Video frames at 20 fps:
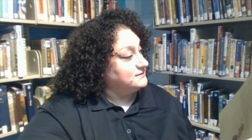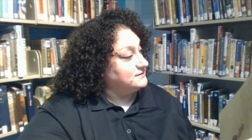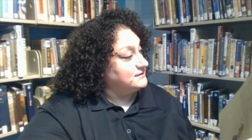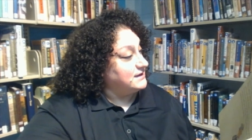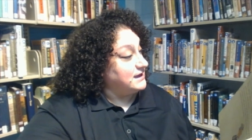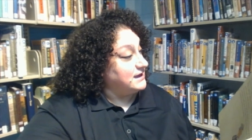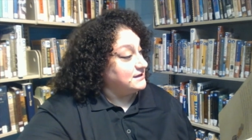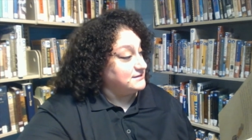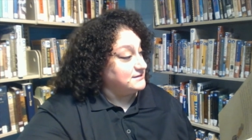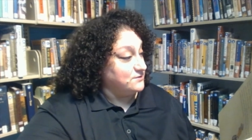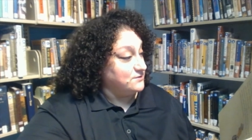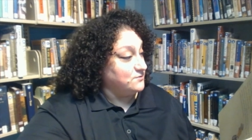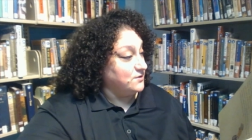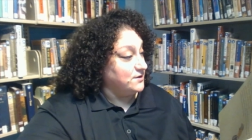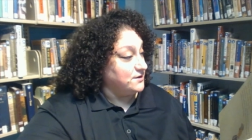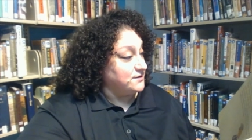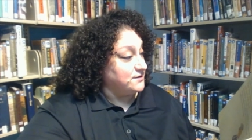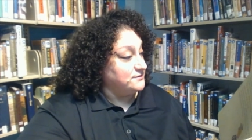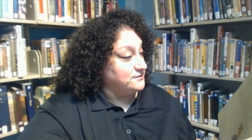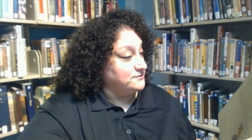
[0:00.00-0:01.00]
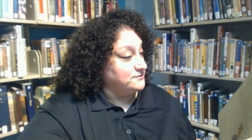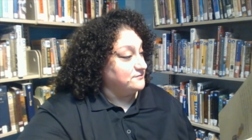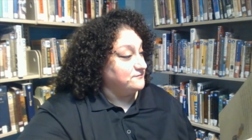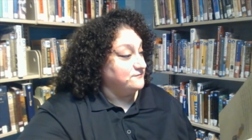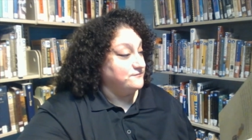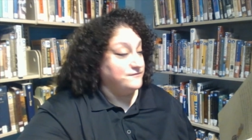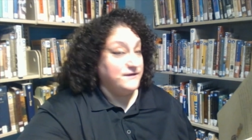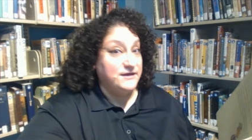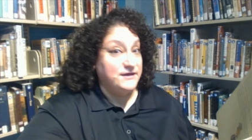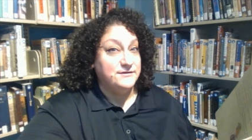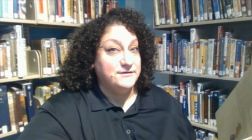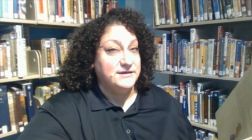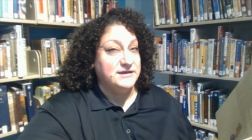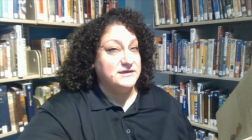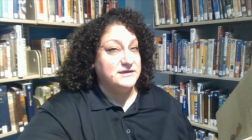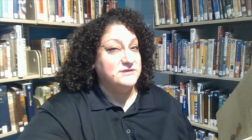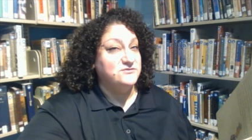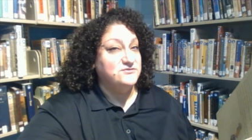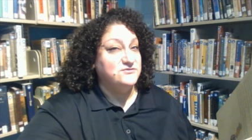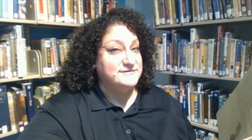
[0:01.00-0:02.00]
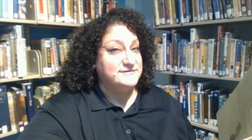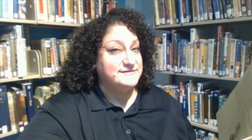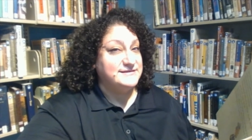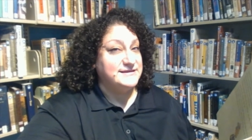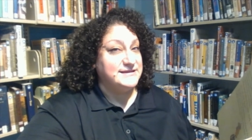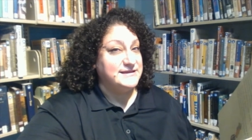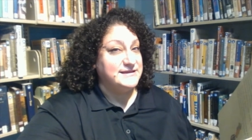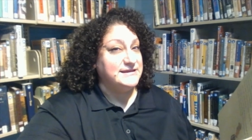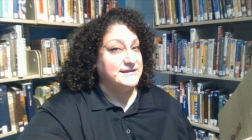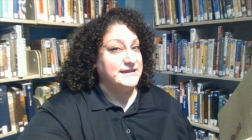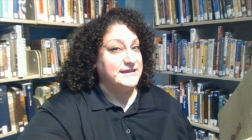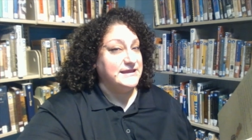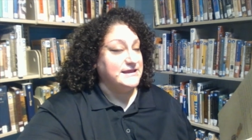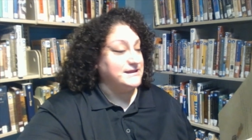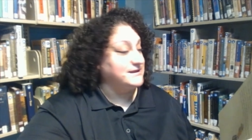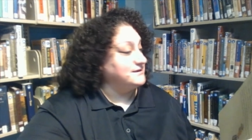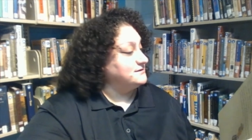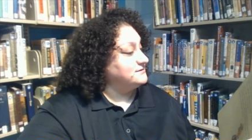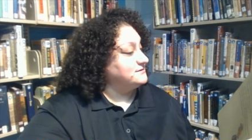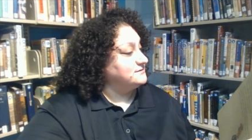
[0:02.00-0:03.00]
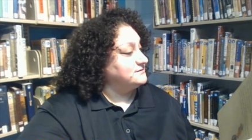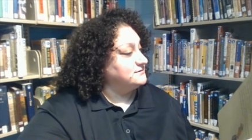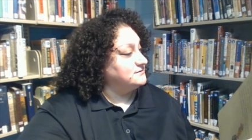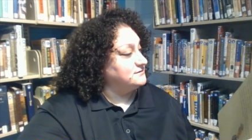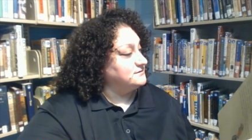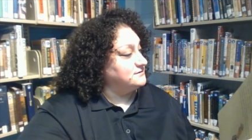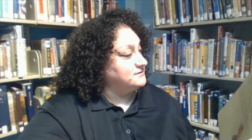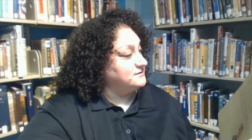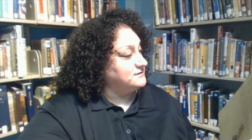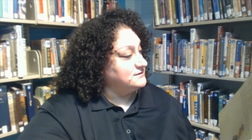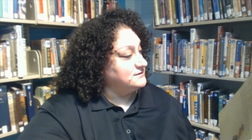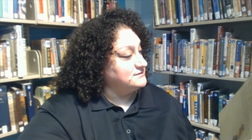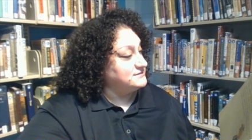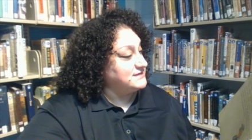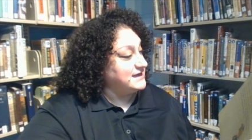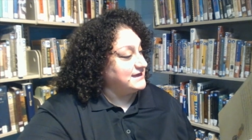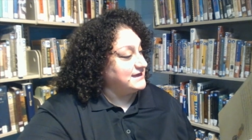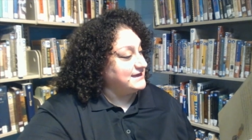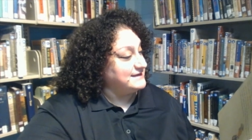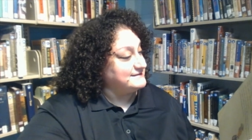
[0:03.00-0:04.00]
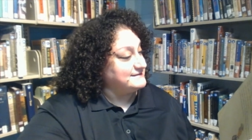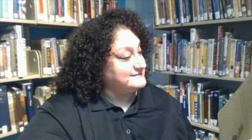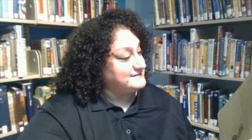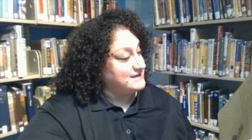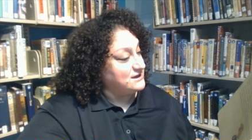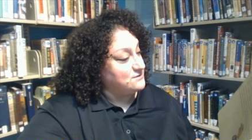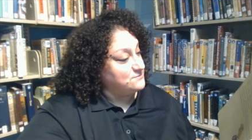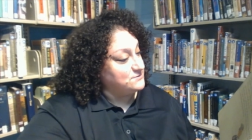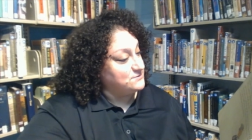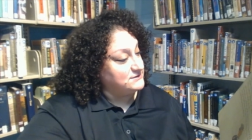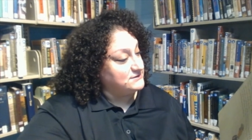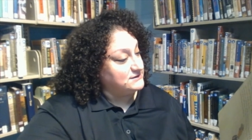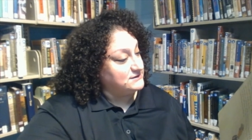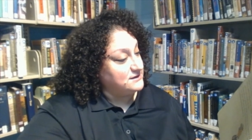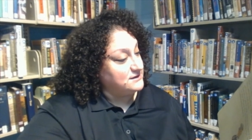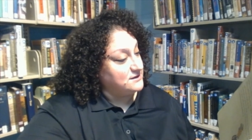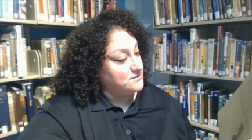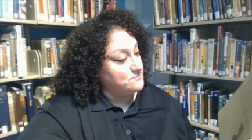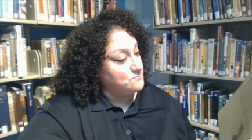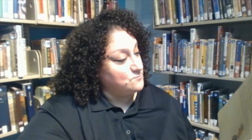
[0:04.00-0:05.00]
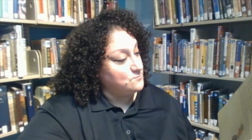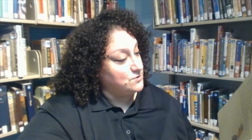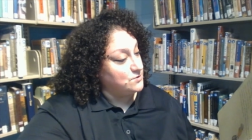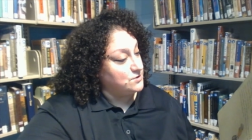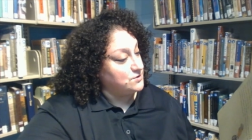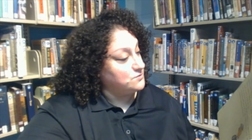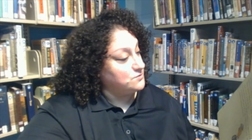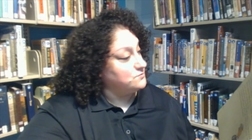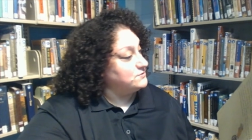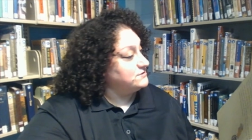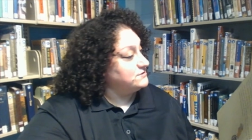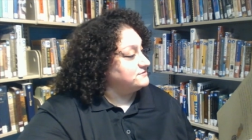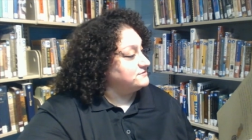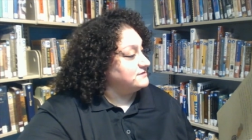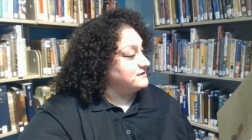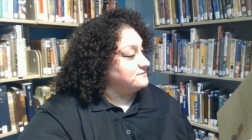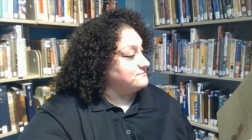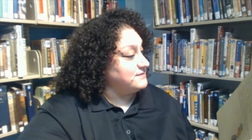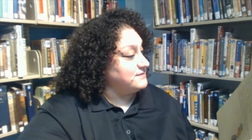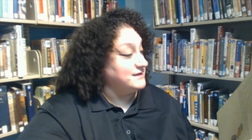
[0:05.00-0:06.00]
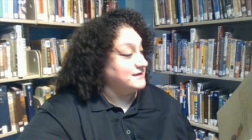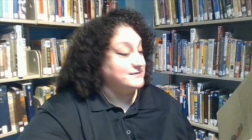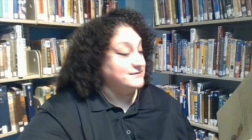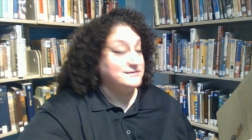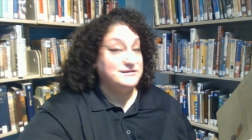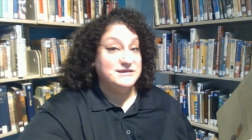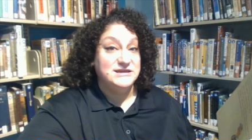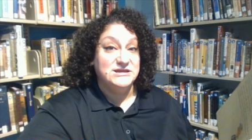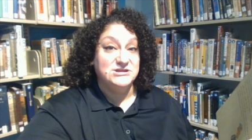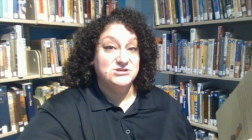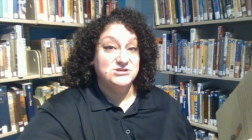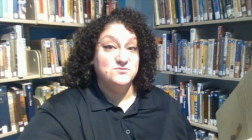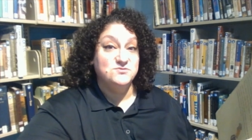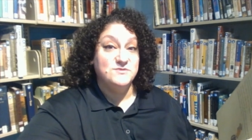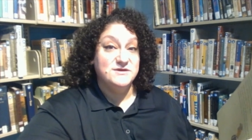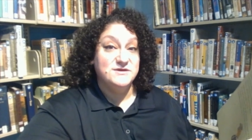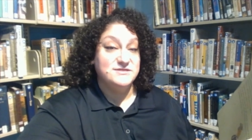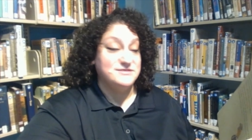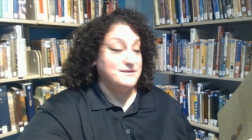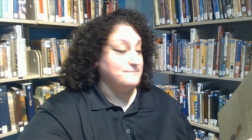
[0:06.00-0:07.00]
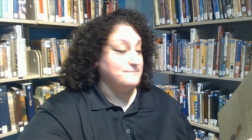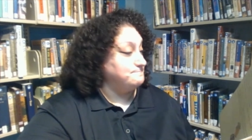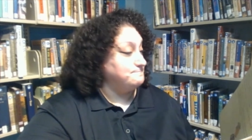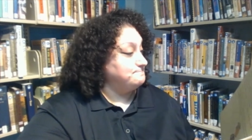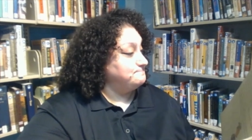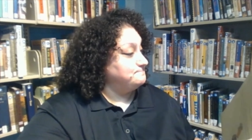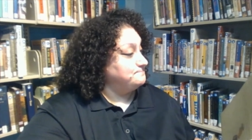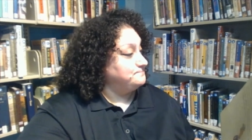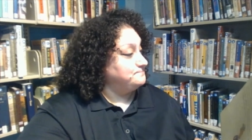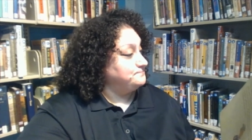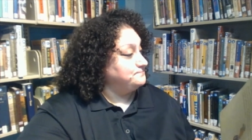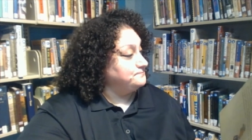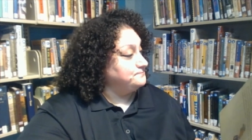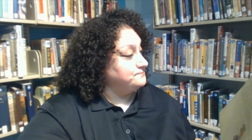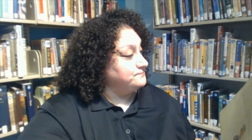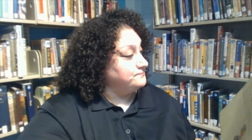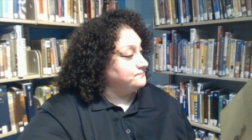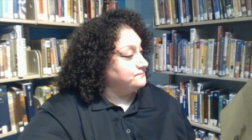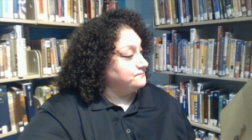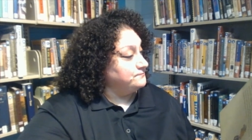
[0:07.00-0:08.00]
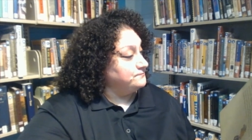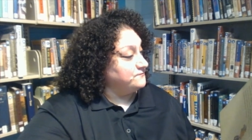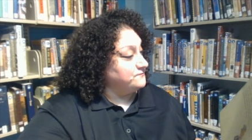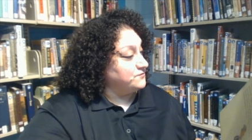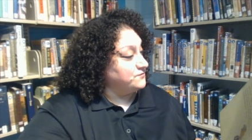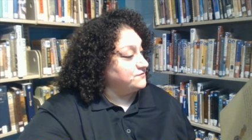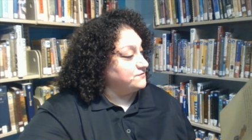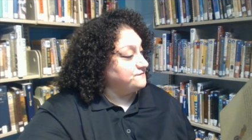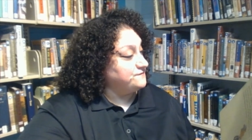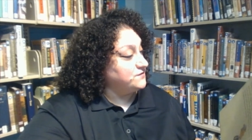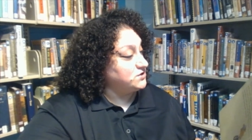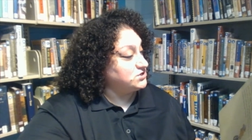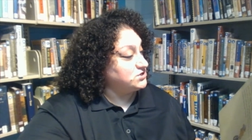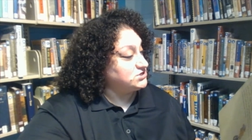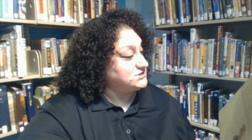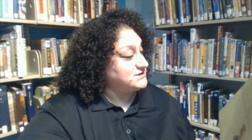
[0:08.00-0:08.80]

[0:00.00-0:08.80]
And they were very interested indeed. They asked Albert to come work with them and teach with them. For the first